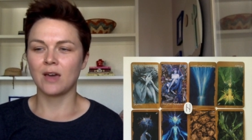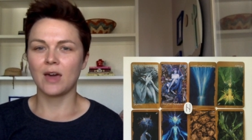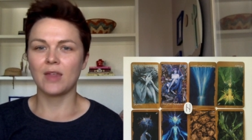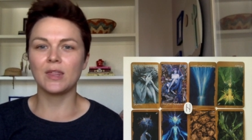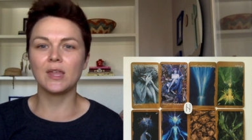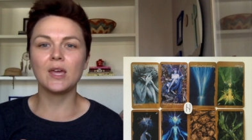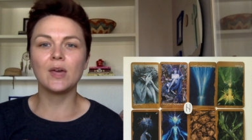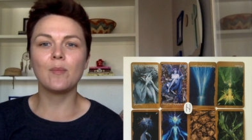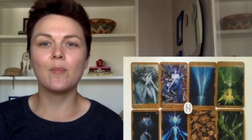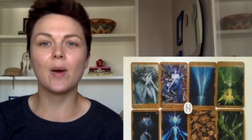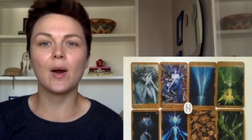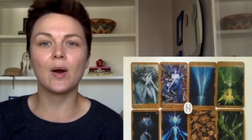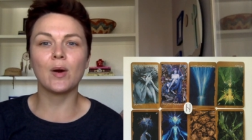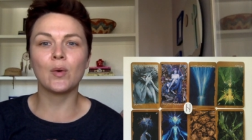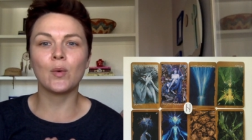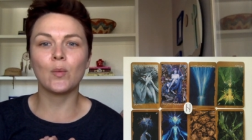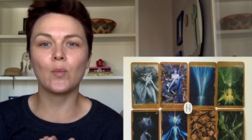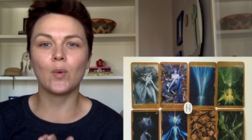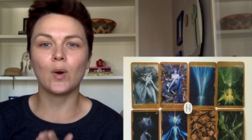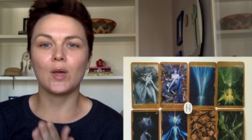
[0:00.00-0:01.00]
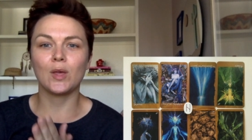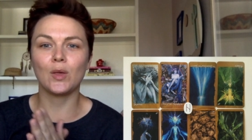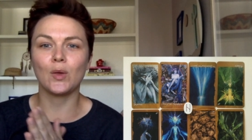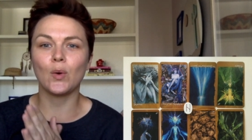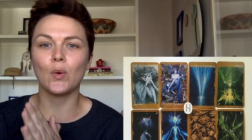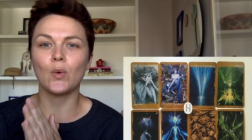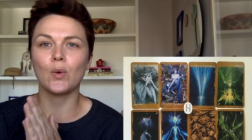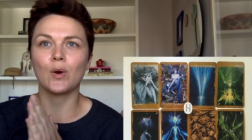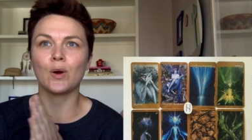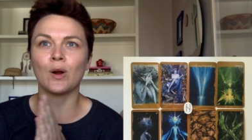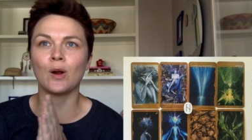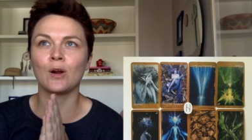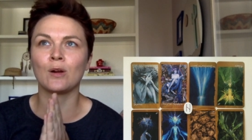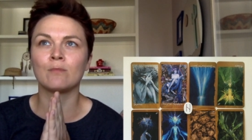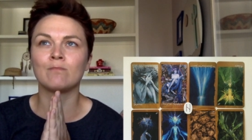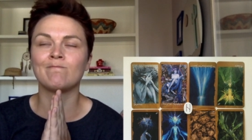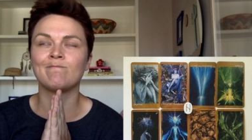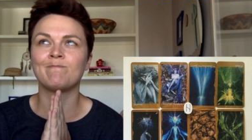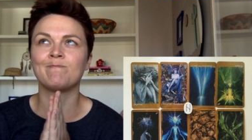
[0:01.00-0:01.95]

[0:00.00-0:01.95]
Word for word: Think about what your